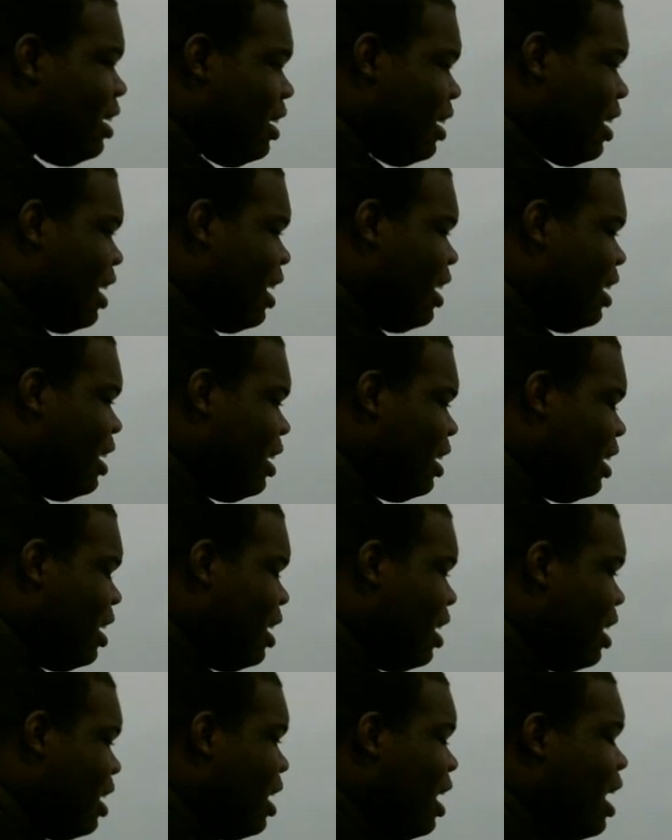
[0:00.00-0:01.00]
Okay,
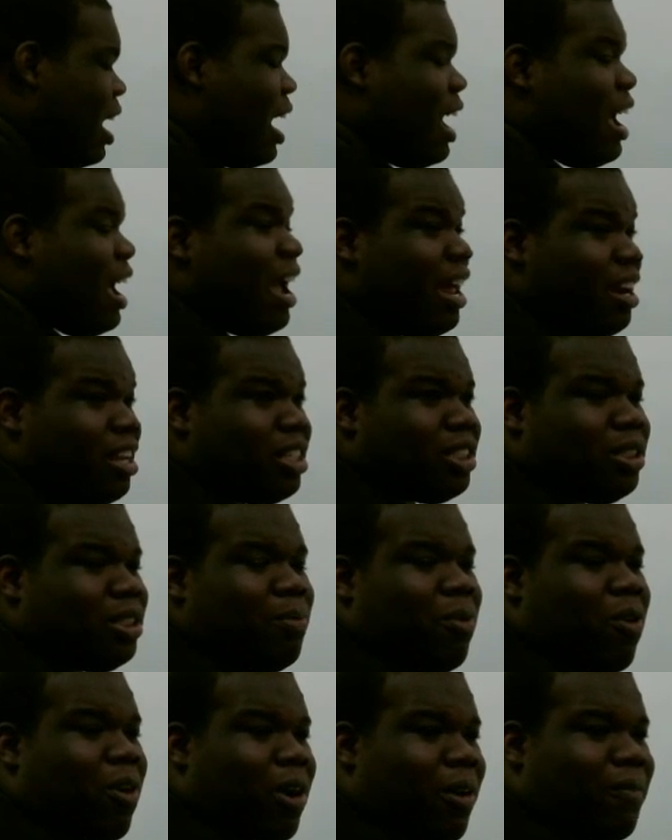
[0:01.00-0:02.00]
and it's
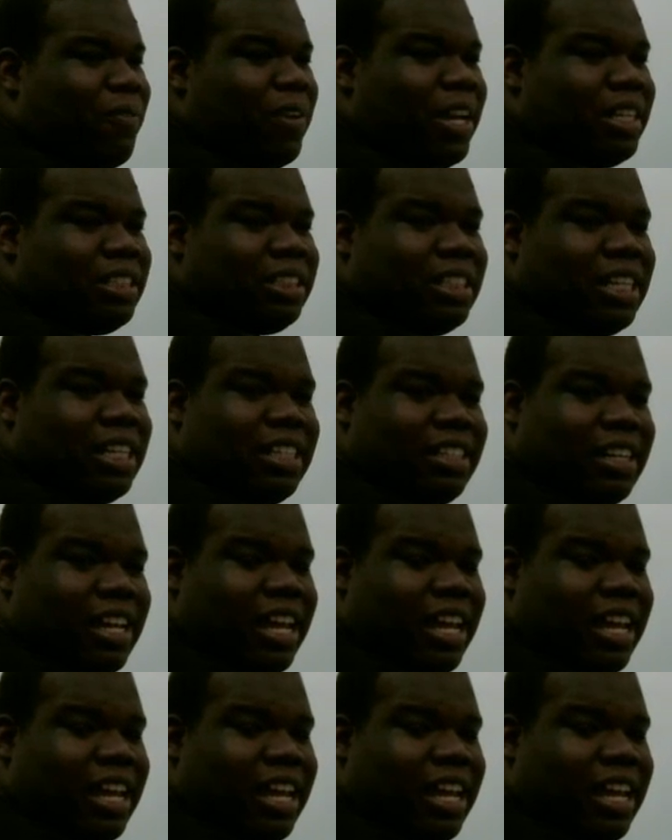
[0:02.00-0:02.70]
more efficient